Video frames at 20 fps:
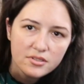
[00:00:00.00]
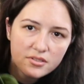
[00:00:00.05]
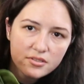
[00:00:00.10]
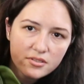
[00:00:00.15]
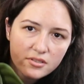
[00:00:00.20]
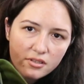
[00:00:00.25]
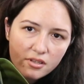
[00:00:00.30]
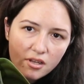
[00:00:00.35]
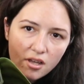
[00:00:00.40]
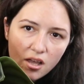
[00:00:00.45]
is
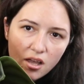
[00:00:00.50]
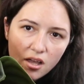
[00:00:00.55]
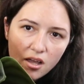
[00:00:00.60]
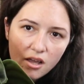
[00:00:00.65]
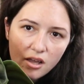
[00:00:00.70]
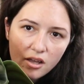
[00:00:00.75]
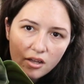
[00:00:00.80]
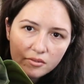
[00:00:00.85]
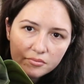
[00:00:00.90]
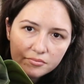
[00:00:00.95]

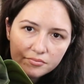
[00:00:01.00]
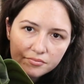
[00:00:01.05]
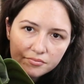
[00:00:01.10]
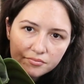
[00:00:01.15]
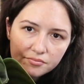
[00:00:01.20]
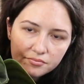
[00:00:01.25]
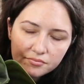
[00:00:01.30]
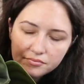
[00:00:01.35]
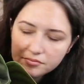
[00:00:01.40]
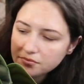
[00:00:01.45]
the
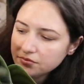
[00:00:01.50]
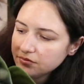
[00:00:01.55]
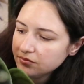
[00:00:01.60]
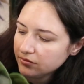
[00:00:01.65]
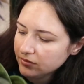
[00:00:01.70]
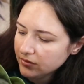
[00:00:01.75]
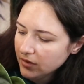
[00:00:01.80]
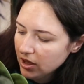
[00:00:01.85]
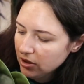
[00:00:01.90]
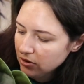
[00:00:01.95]

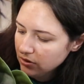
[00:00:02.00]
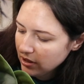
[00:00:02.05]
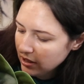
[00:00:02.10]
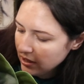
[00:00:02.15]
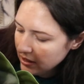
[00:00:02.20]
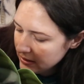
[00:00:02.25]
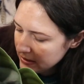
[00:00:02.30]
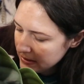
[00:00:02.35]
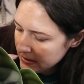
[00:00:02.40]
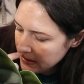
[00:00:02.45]

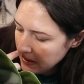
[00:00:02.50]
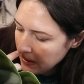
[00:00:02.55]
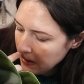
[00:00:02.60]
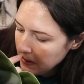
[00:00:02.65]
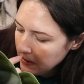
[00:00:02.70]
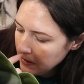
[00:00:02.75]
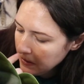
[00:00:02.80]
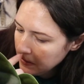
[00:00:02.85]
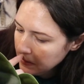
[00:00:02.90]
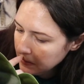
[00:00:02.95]

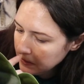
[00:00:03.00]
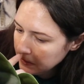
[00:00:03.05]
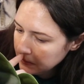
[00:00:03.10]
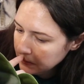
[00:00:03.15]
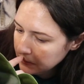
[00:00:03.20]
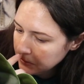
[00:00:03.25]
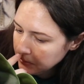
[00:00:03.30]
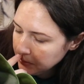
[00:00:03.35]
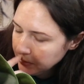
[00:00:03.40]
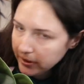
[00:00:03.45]
Alocasia
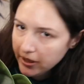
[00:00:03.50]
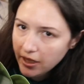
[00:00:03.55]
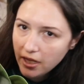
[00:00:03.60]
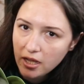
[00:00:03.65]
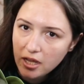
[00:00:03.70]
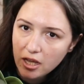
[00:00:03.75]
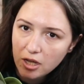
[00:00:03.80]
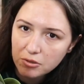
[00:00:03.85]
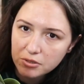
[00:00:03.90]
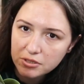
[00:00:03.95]
Cuprea,
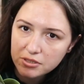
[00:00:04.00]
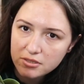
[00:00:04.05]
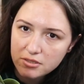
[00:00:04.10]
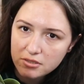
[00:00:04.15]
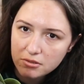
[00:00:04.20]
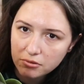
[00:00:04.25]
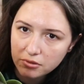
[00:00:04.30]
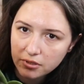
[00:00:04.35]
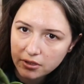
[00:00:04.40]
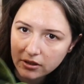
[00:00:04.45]
how it is
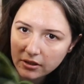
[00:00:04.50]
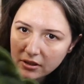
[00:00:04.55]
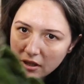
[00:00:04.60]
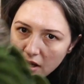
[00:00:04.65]
looking